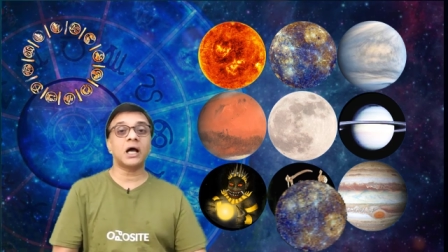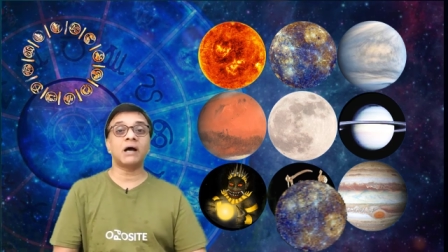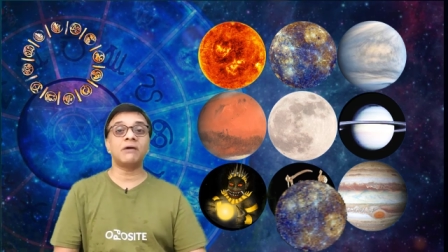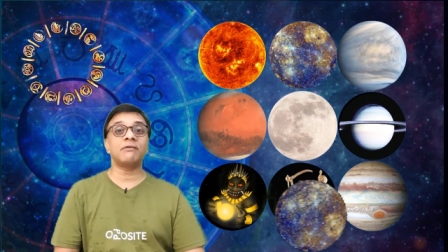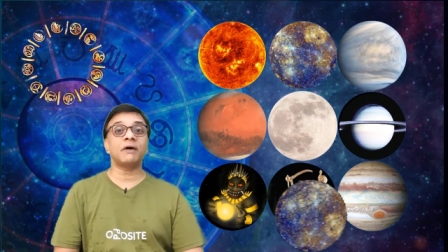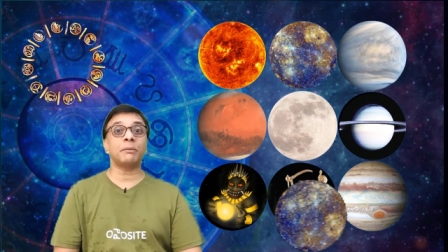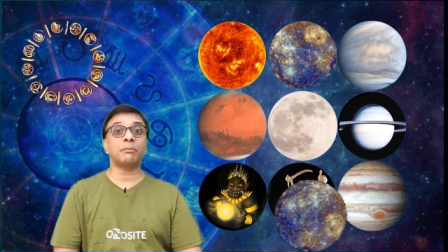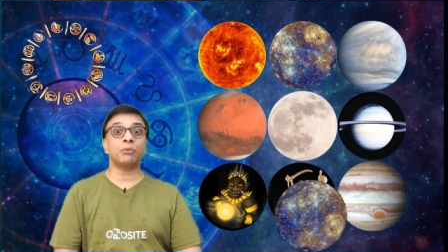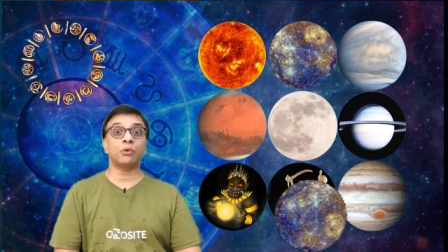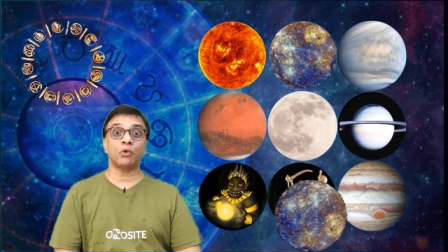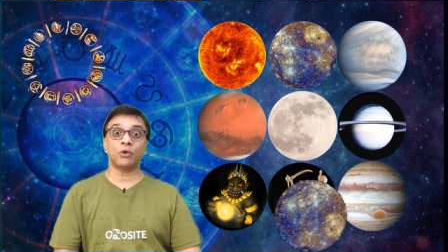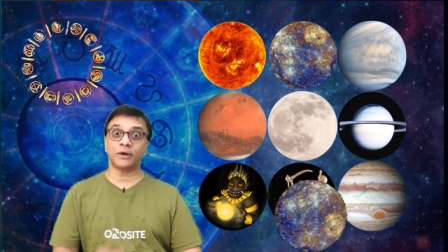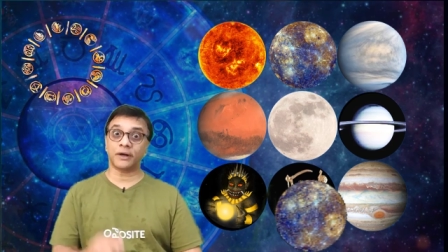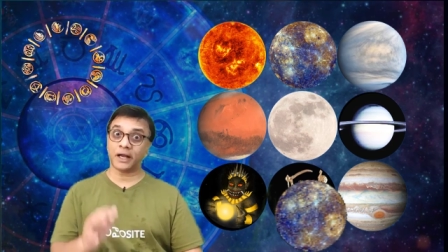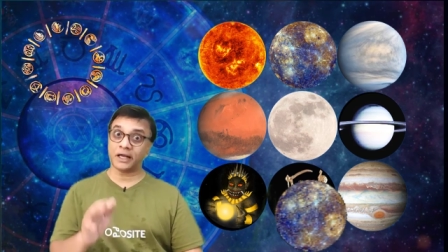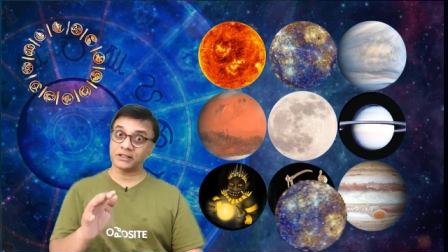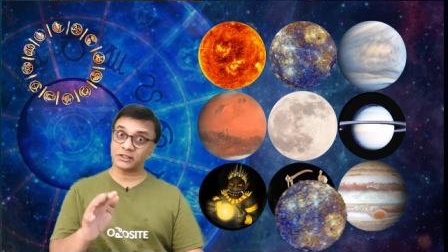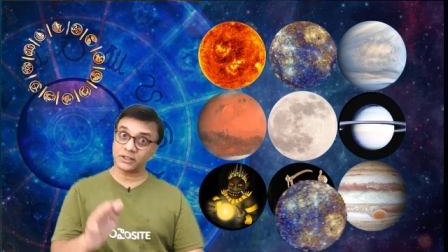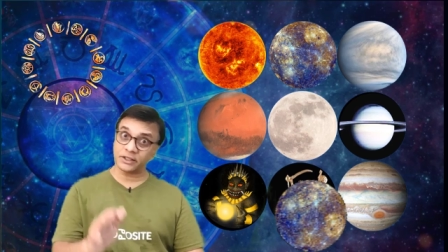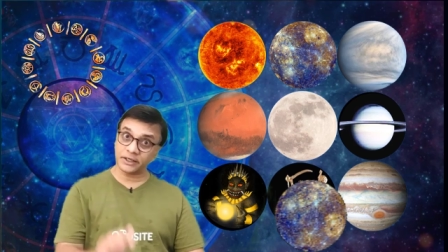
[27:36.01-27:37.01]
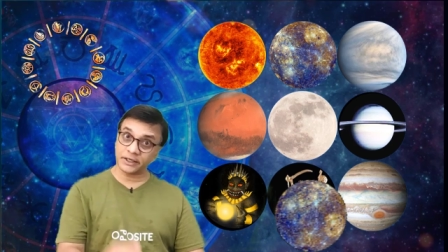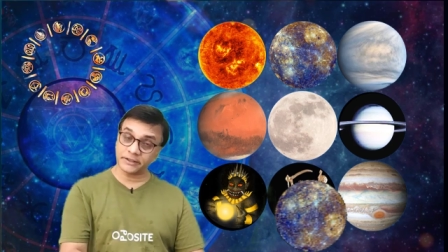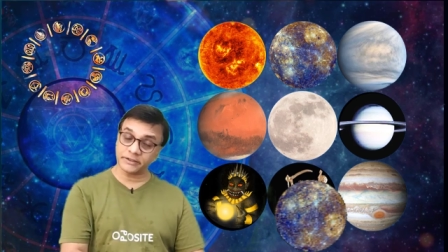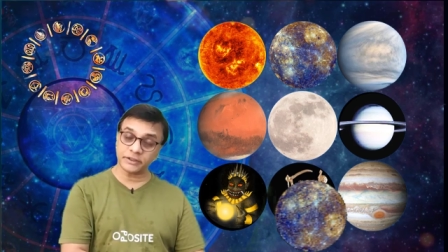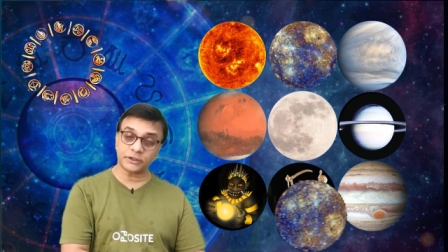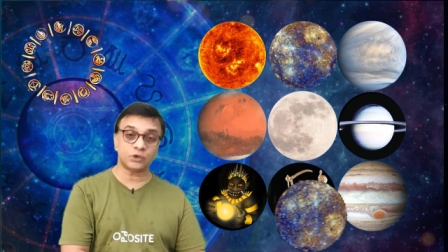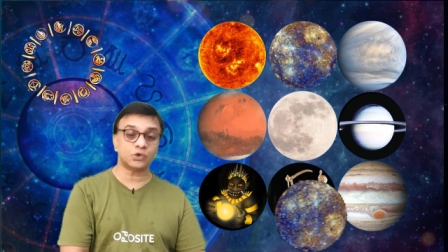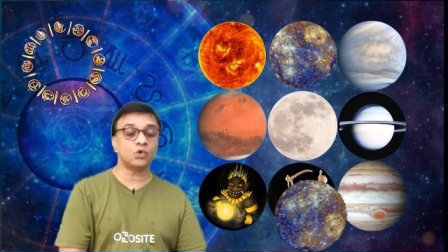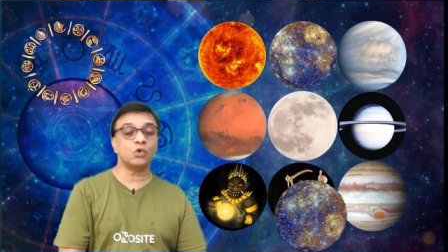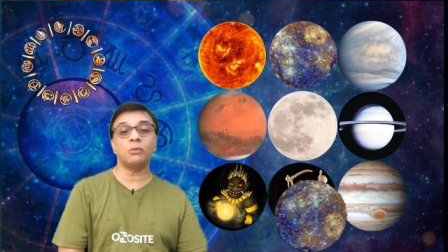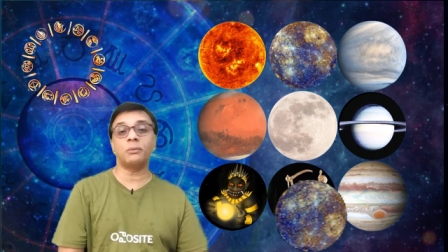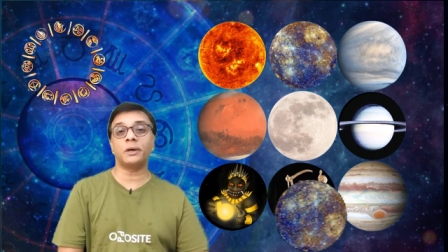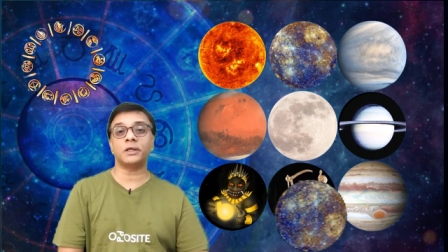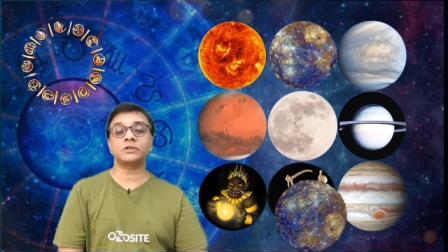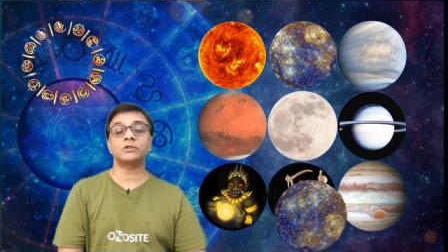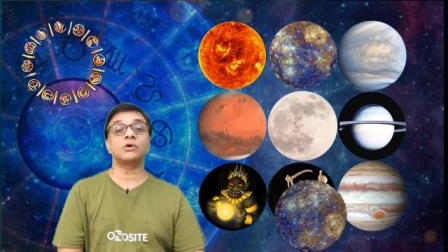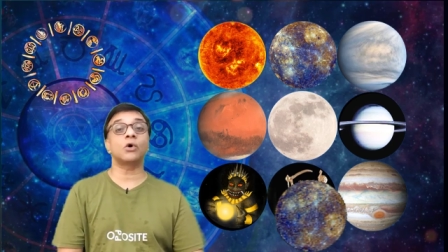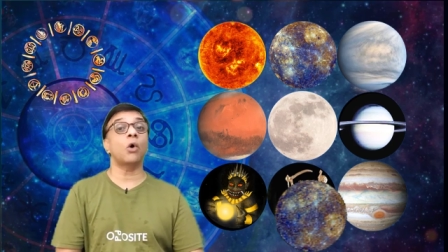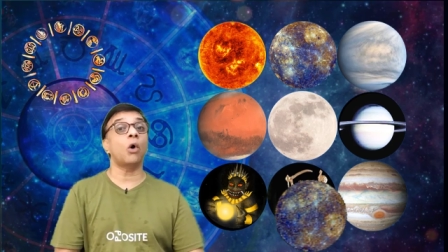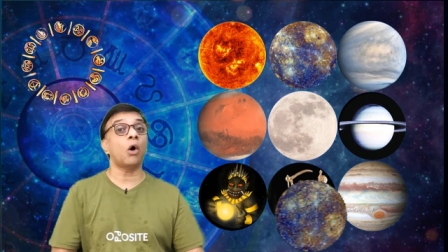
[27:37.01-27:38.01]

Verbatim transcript: Have I procrastinated too much?